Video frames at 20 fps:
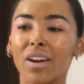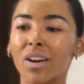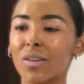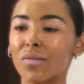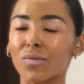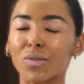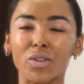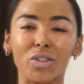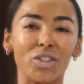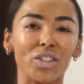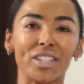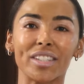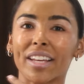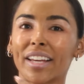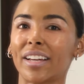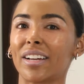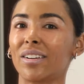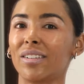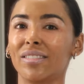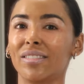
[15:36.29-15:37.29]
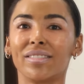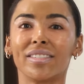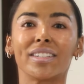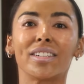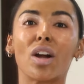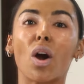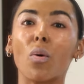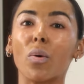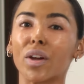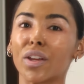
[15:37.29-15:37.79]
for just like
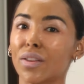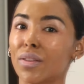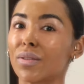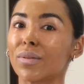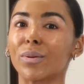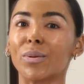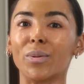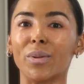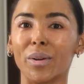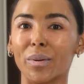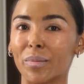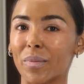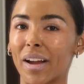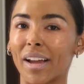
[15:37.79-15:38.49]
going through them.